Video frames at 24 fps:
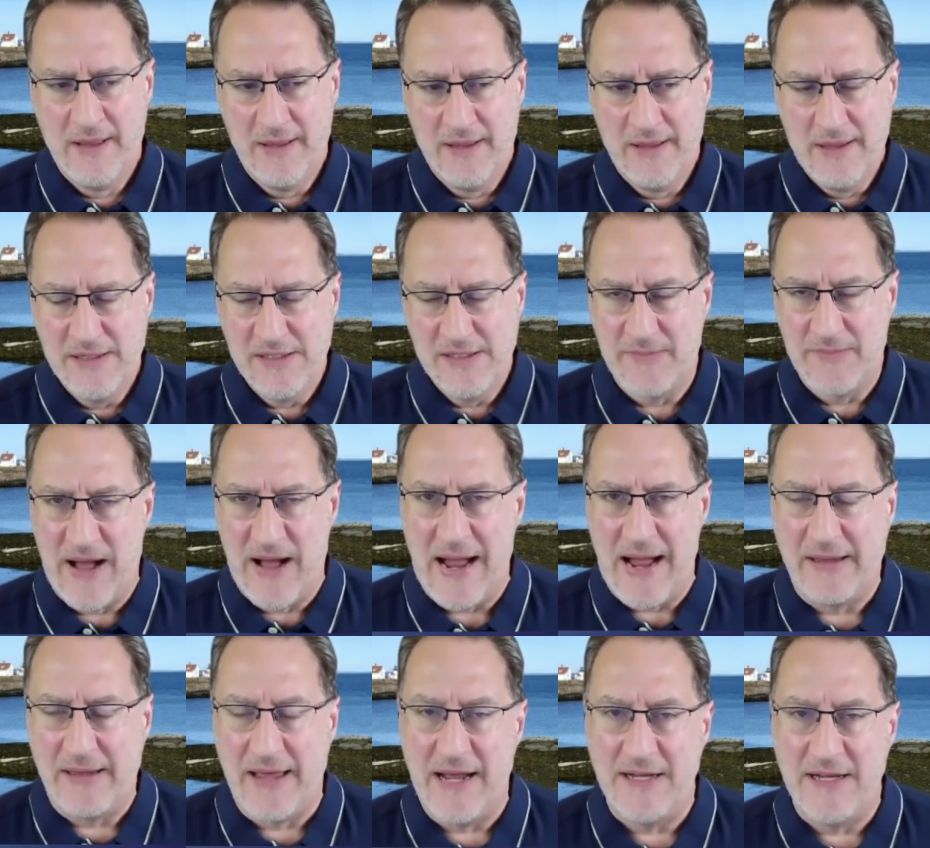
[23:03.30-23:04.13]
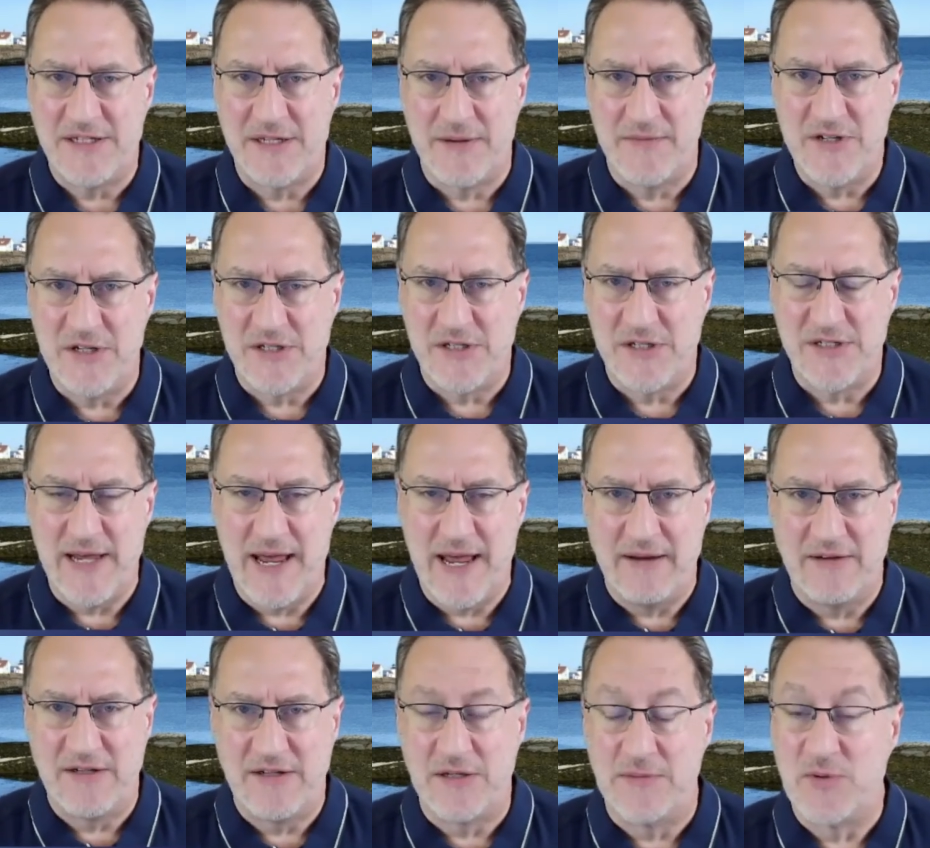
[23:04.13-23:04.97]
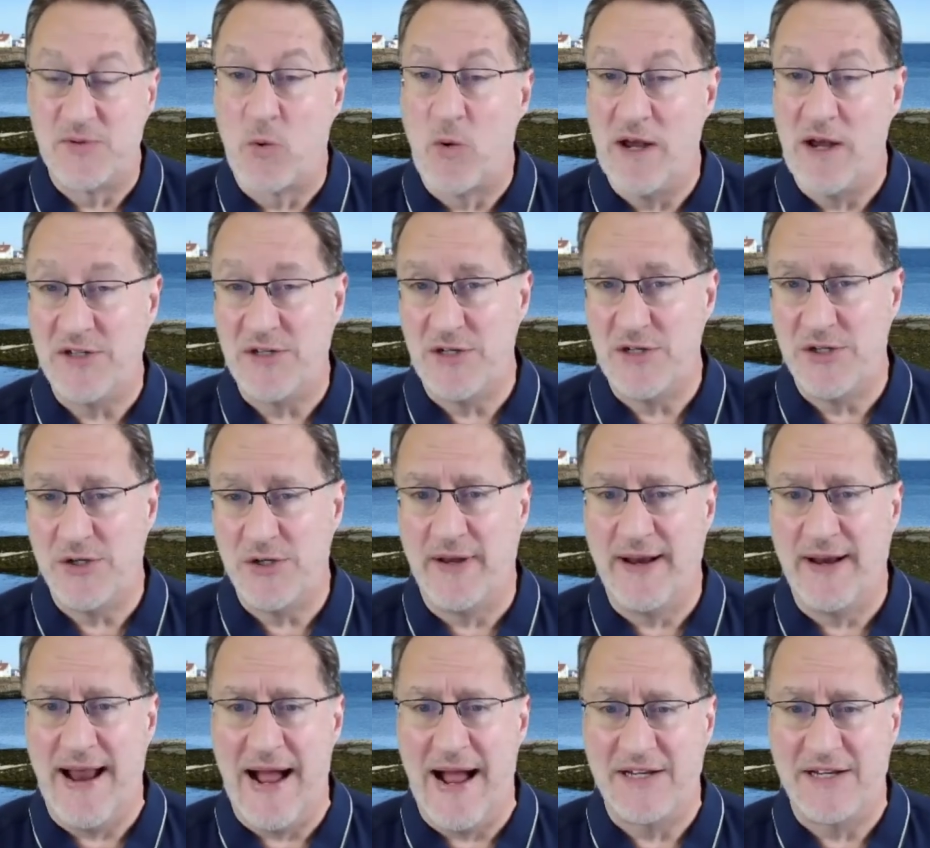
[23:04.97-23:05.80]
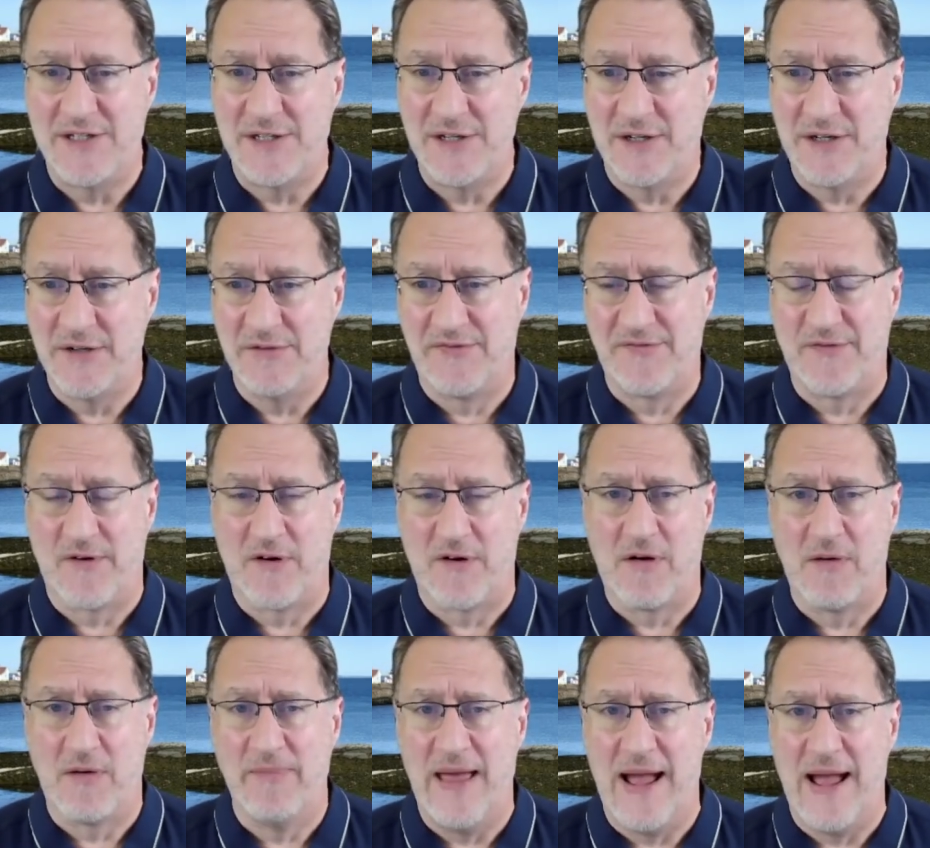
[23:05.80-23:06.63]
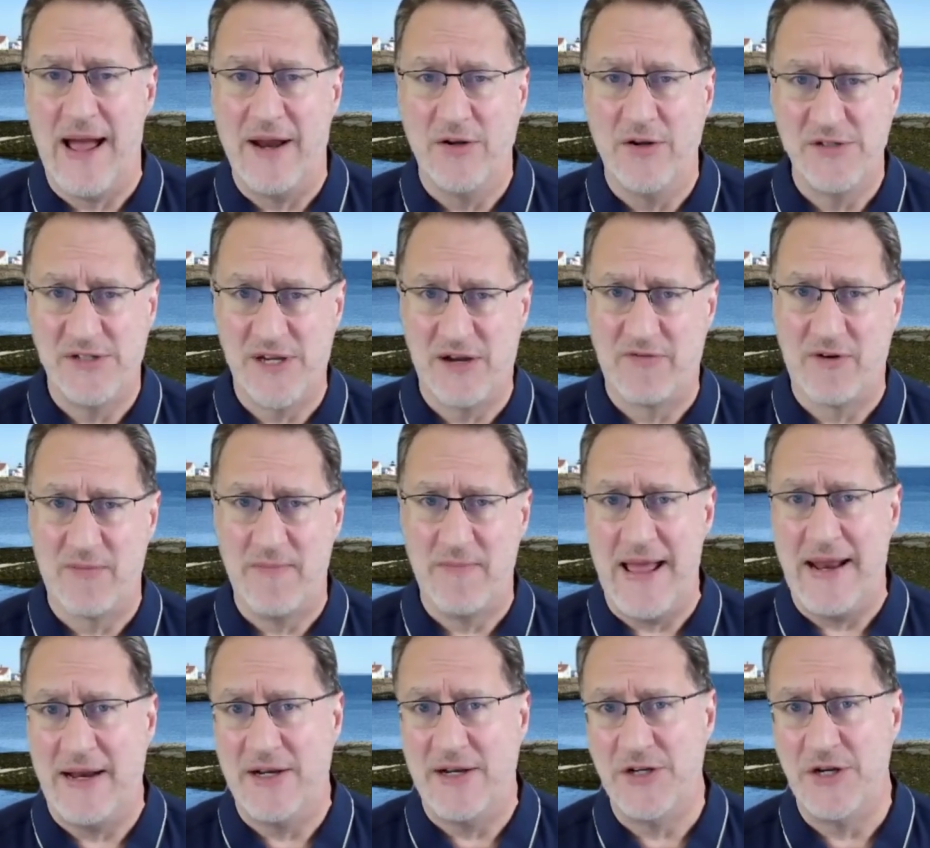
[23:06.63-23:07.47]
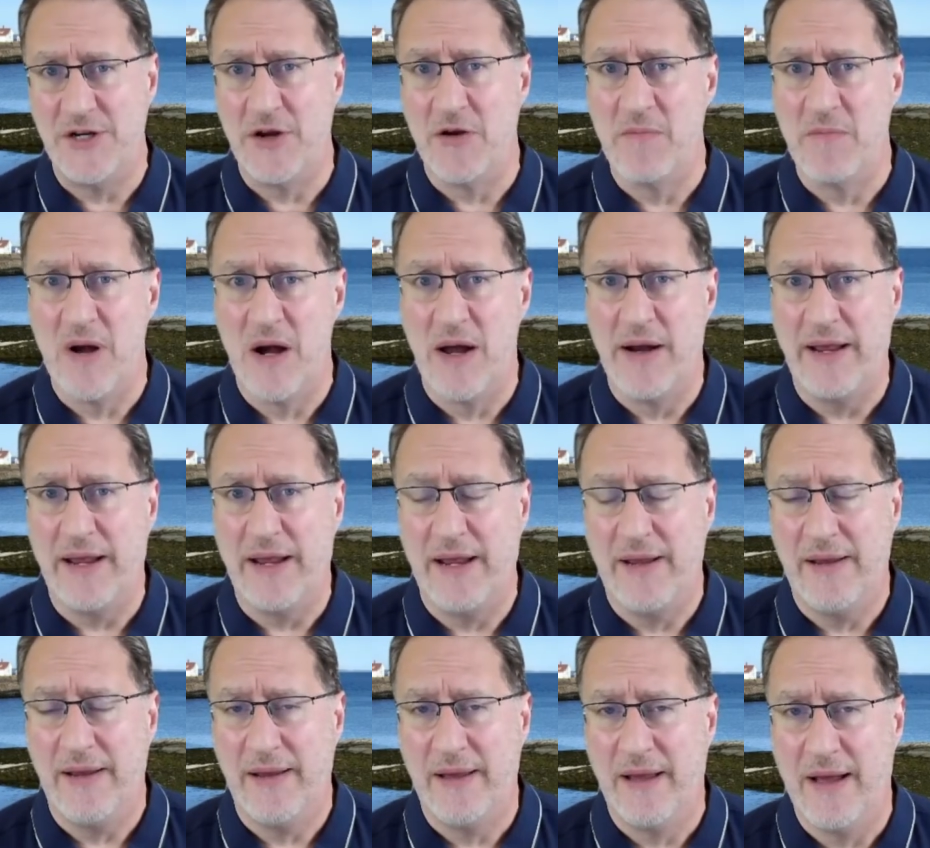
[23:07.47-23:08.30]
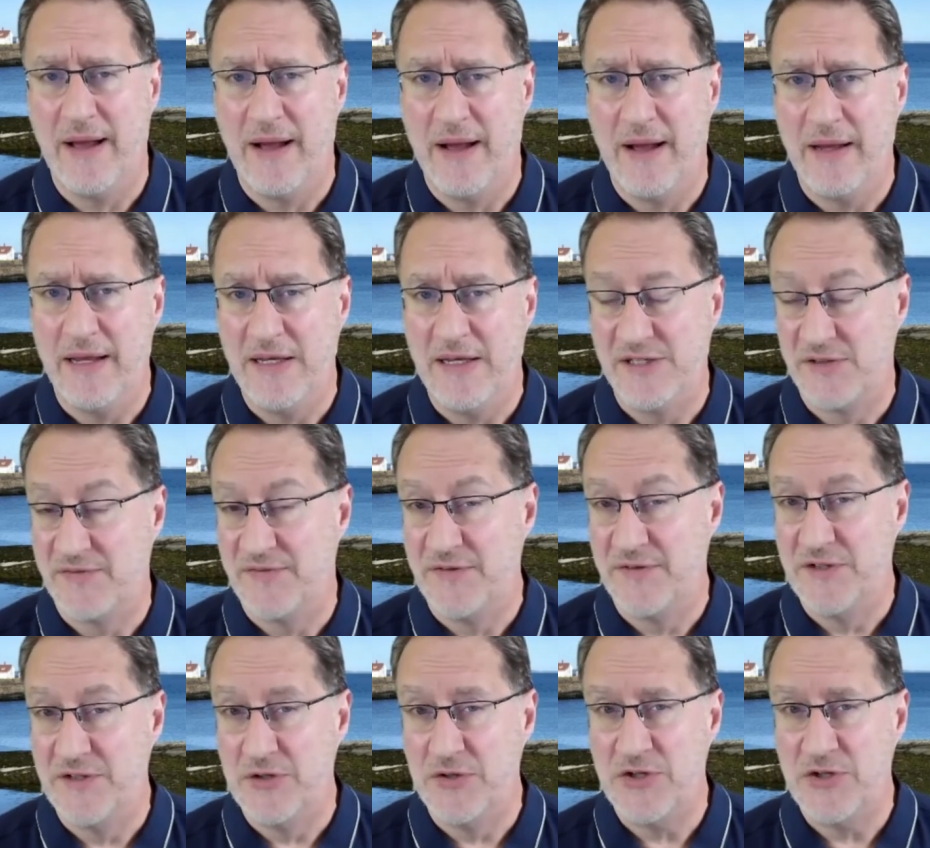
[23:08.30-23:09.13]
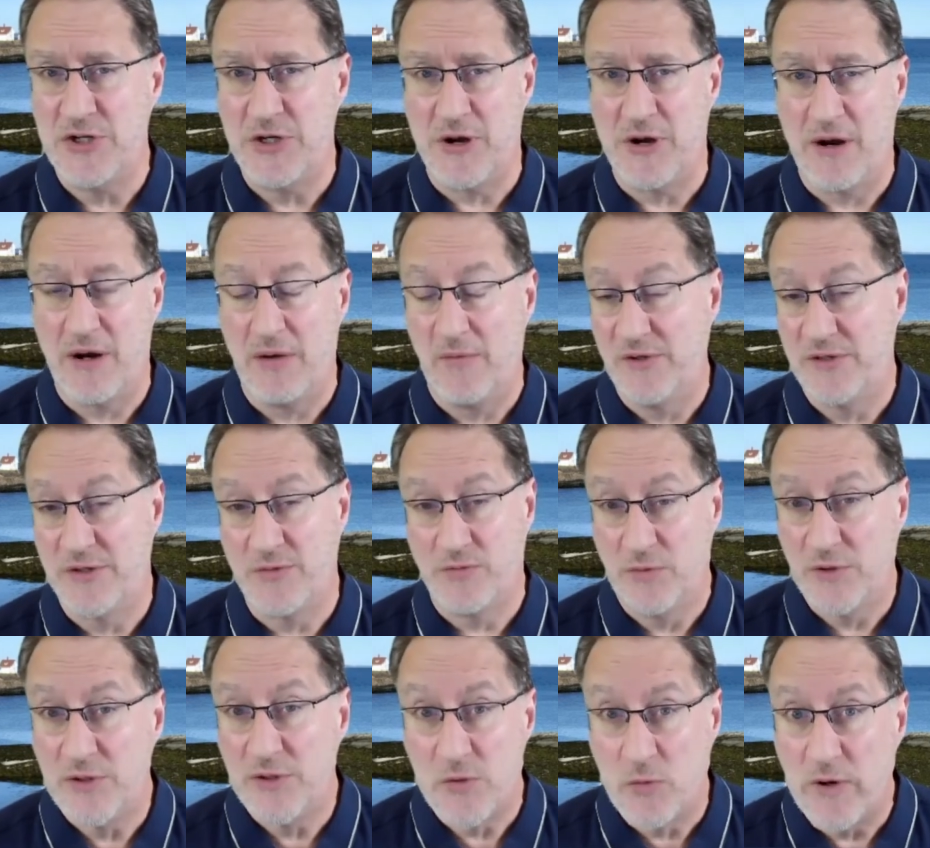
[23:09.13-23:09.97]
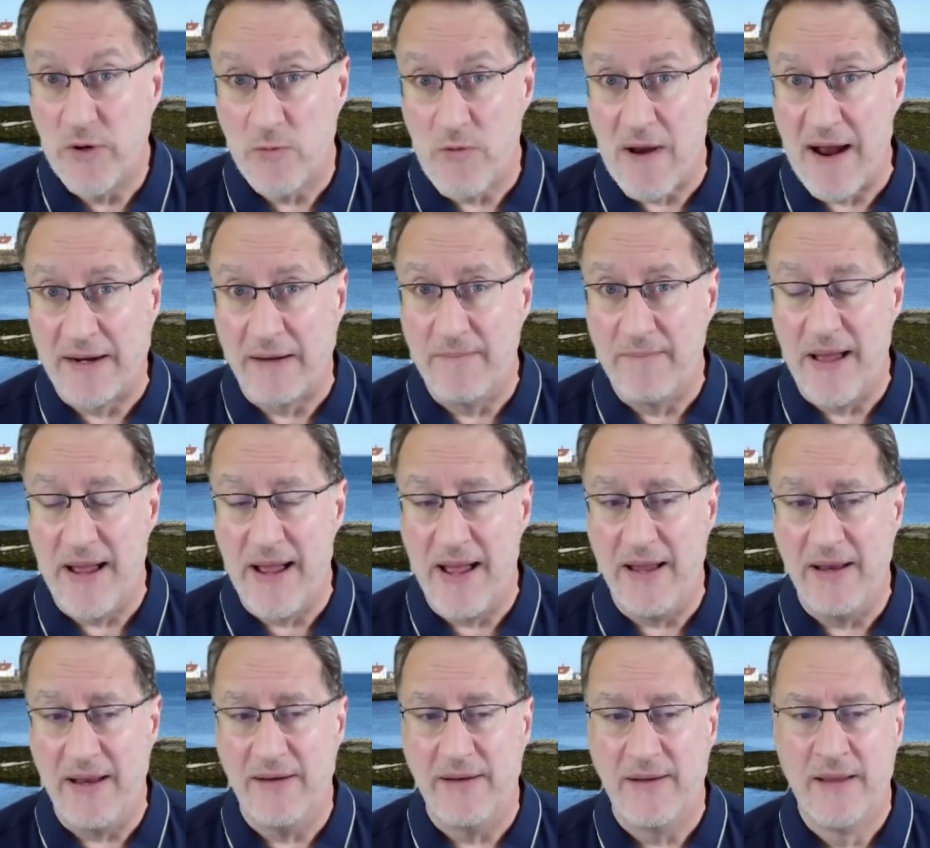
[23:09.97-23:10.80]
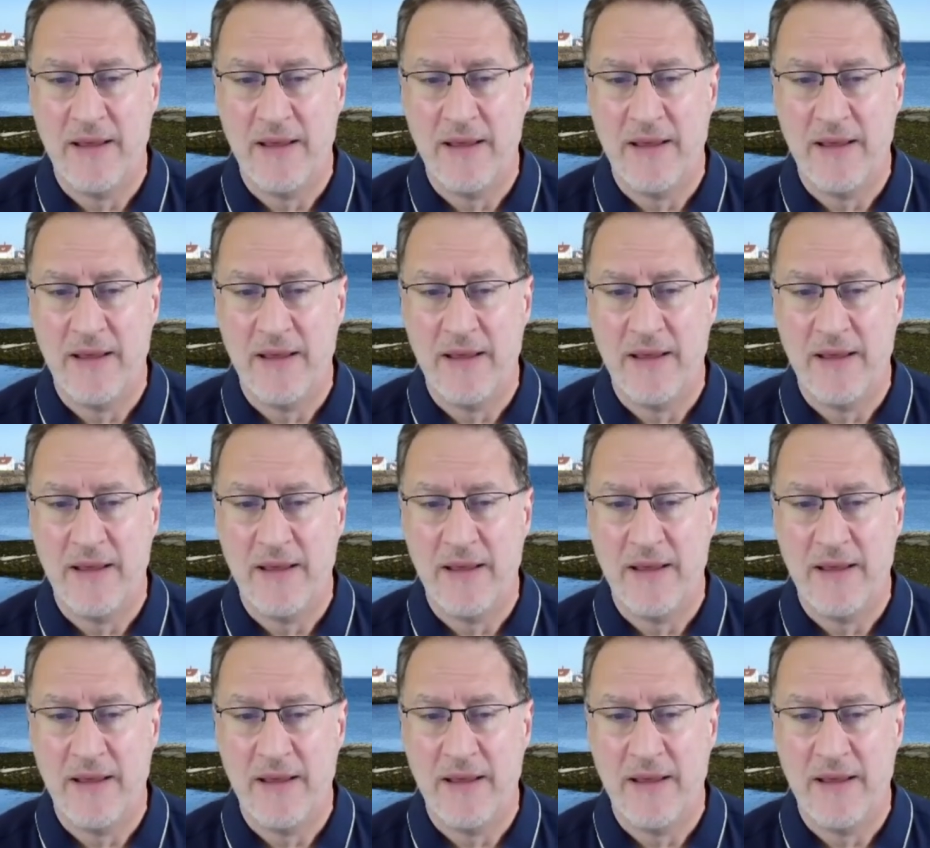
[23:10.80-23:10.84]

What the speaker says: some highlights of just saying some questions you can ask to confirm that who's ever managing your money is a fiduciary, which we recommend.